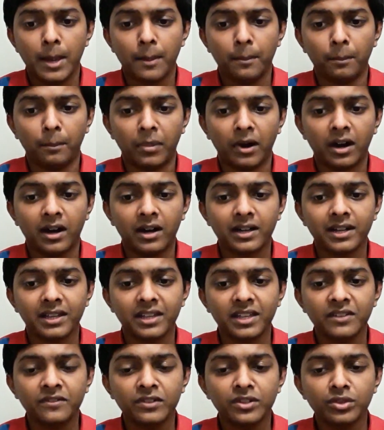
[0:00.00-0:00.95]
but
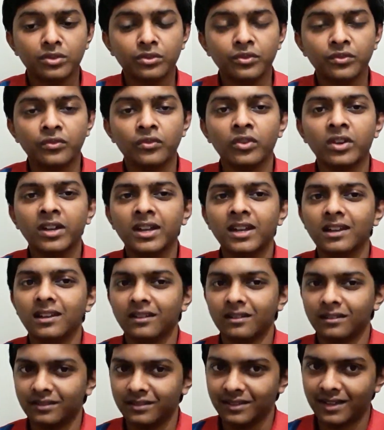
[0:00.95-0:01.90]
even though if you really
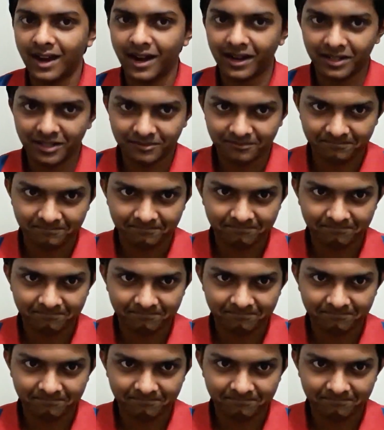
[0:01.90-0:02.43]
learn that